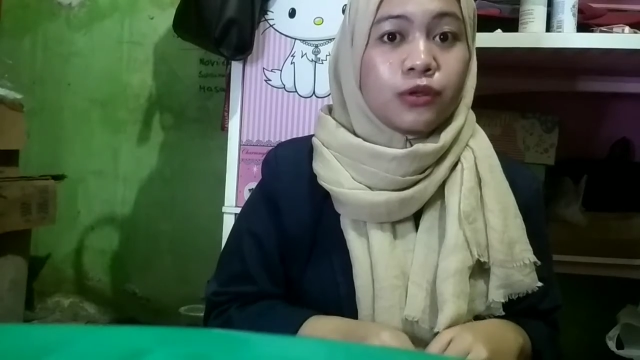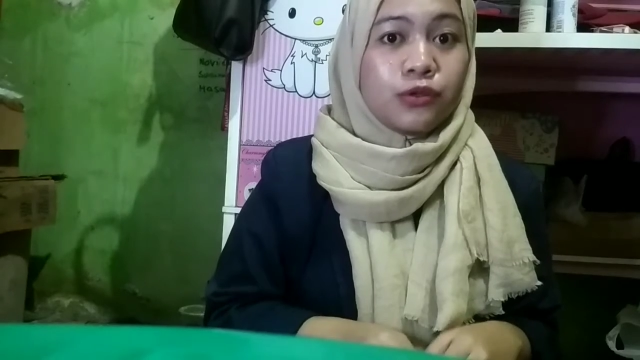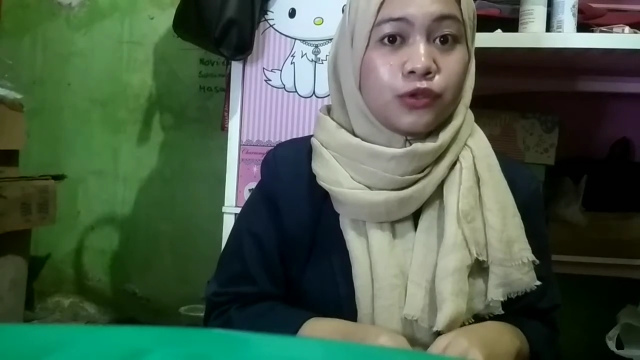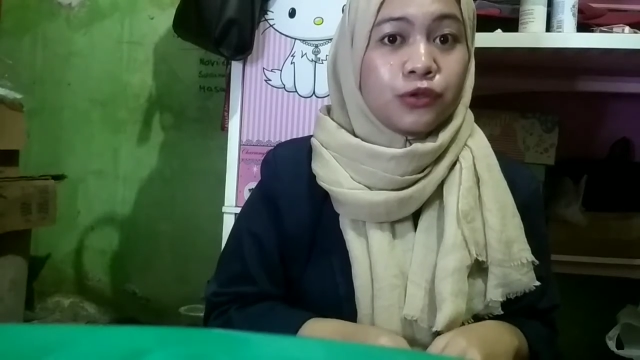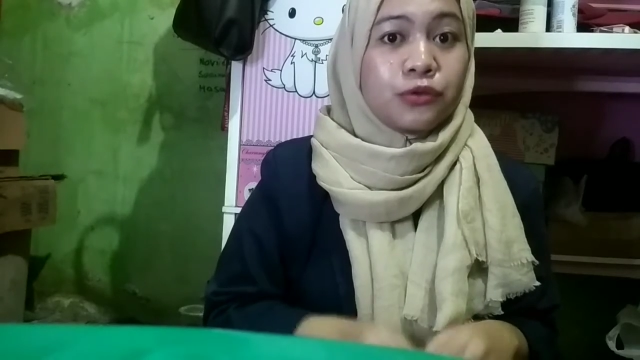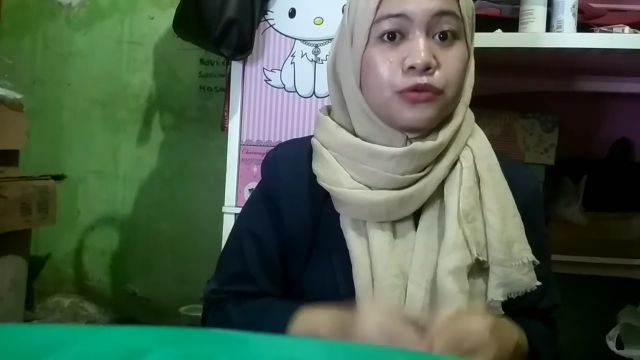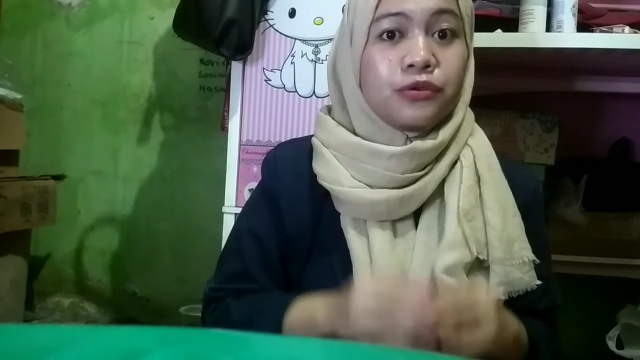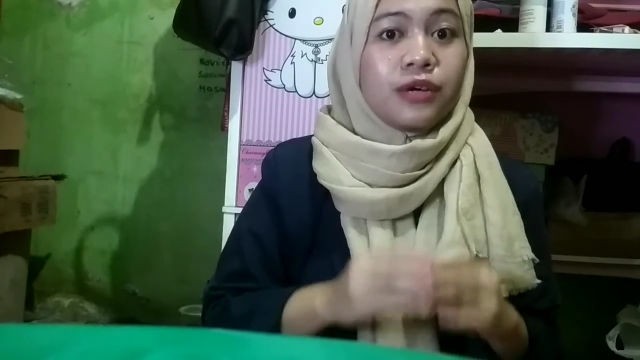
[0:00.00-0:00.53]

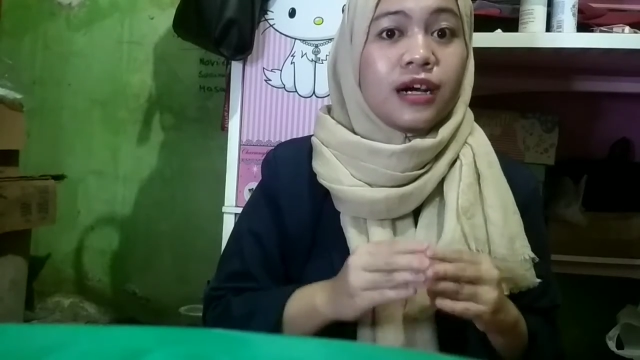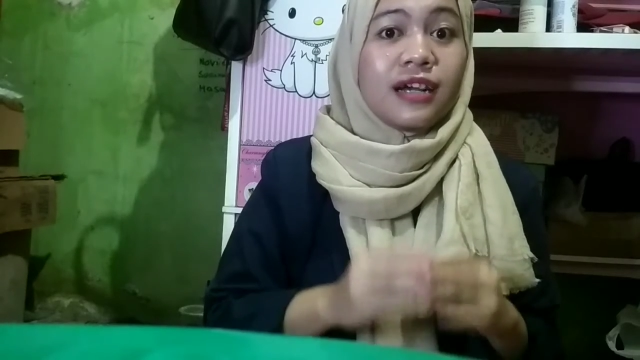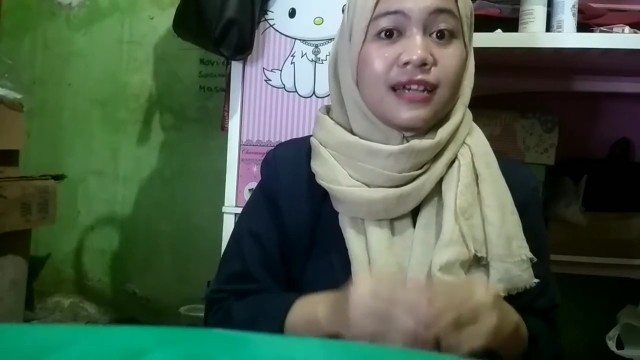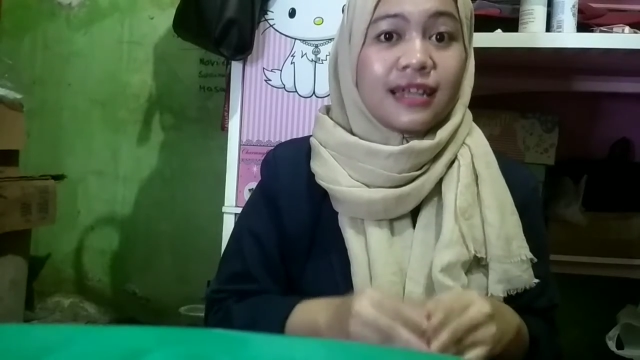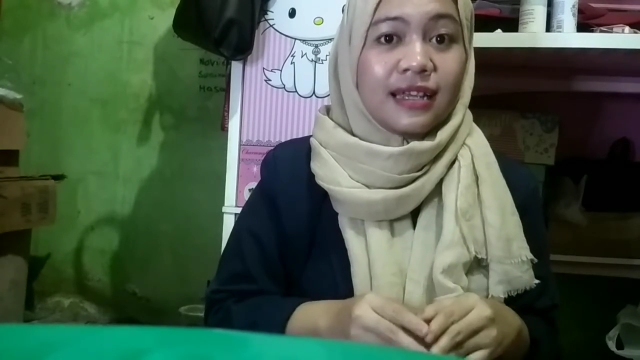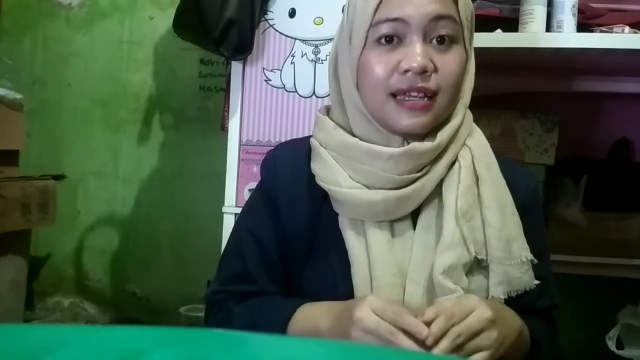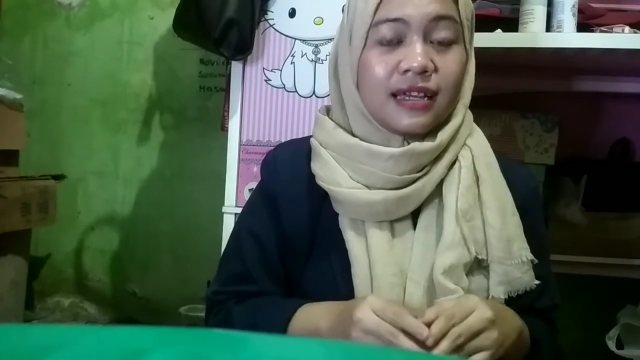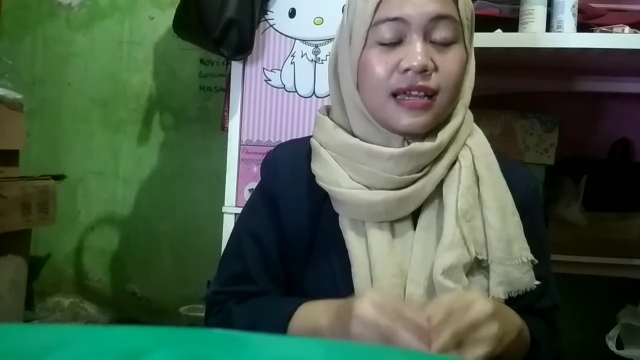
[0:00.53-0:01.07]
to
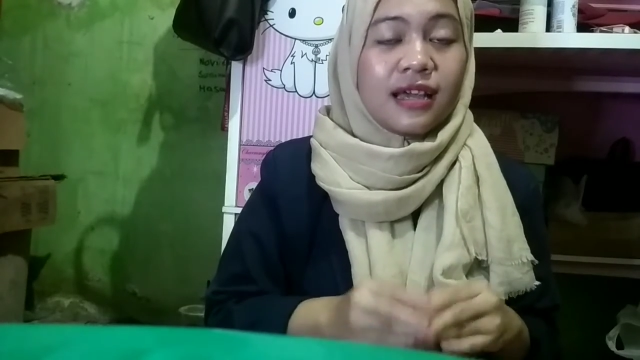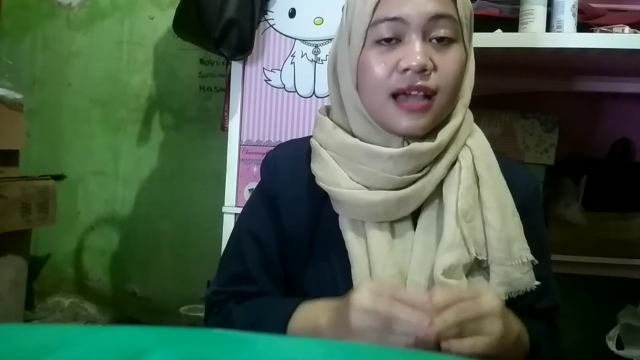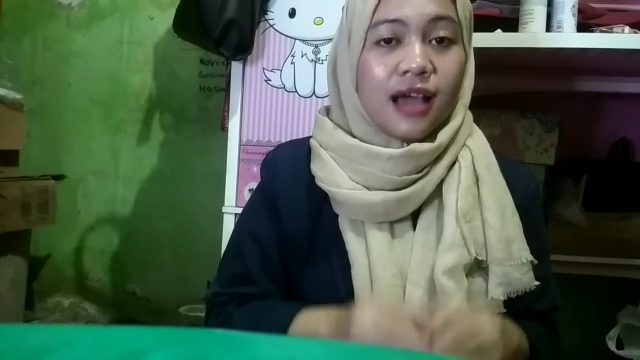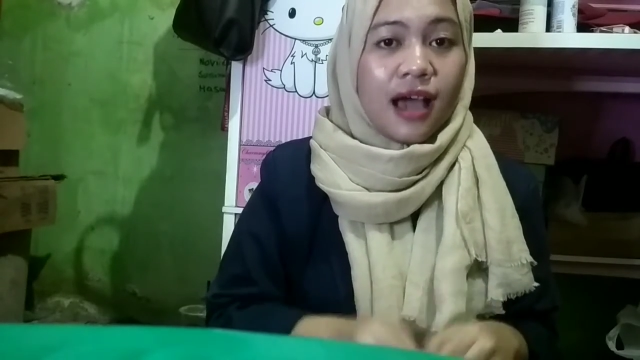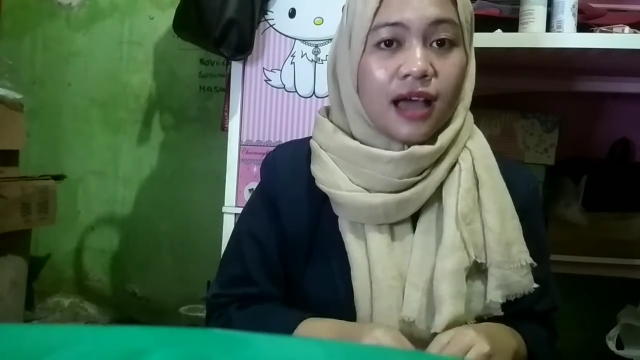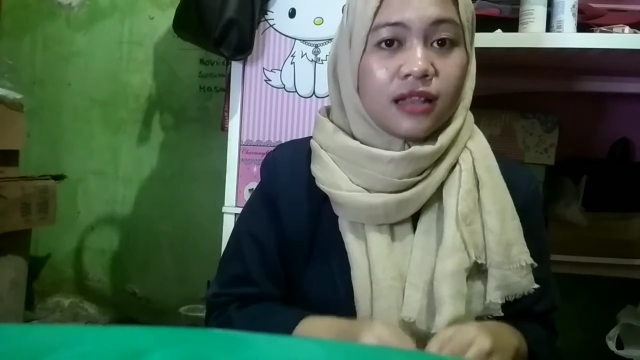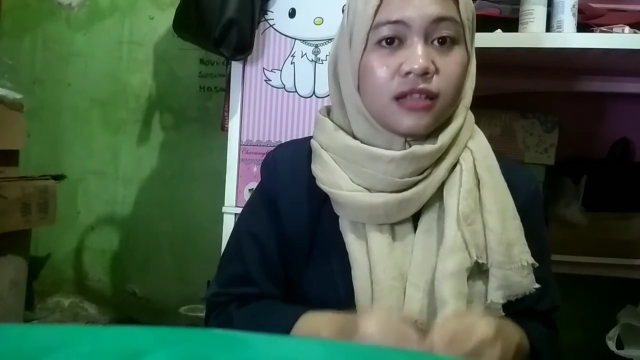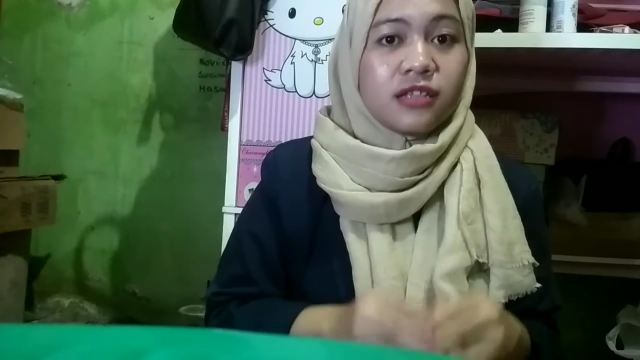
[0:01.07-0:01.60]
agree
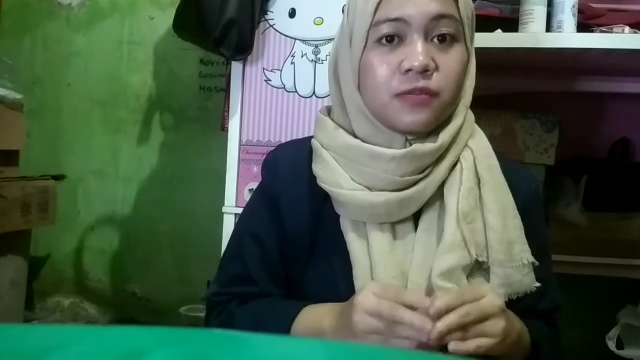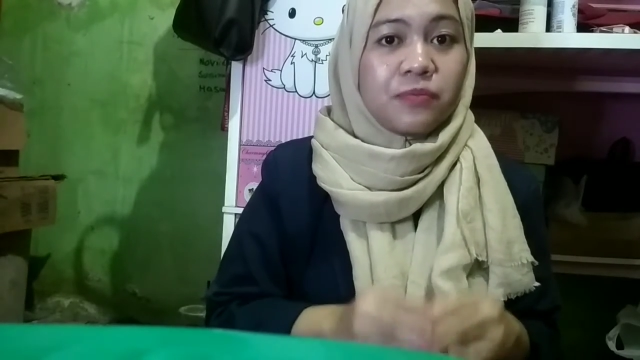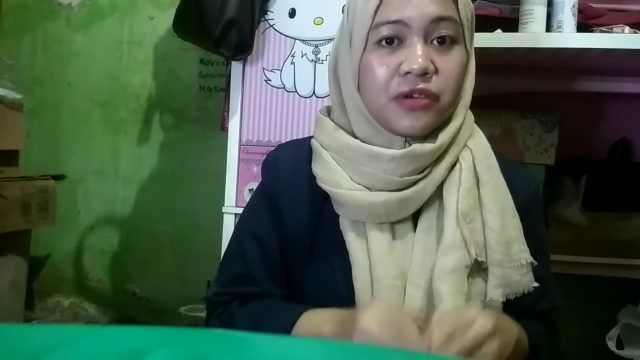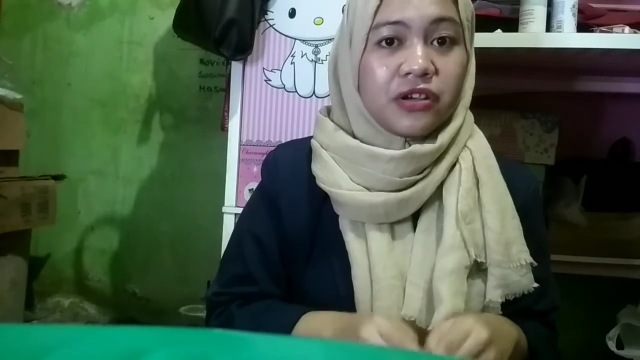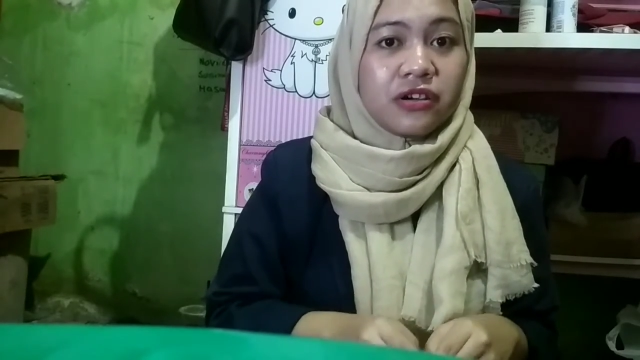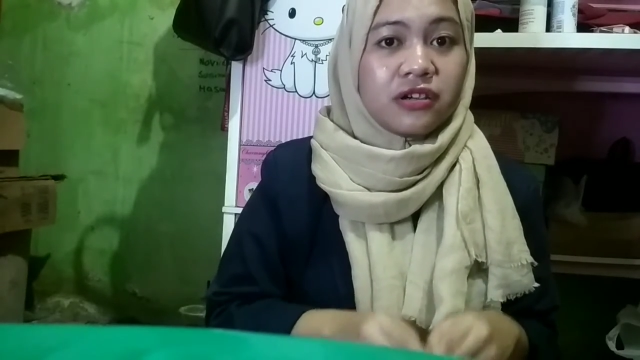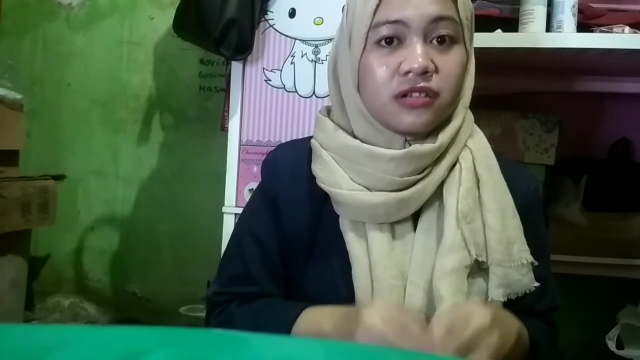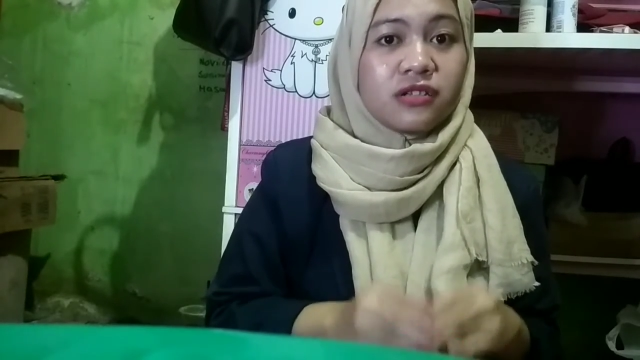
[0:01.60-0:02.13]
at
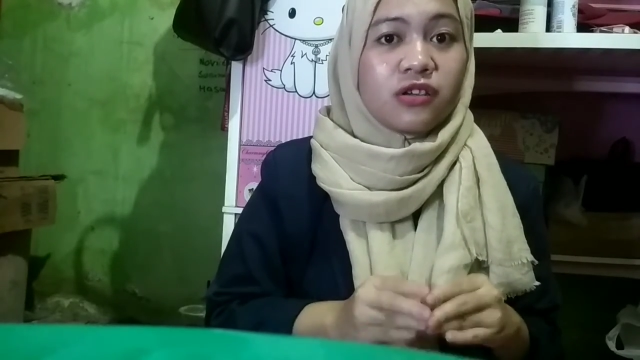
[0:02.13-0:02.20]
speaker's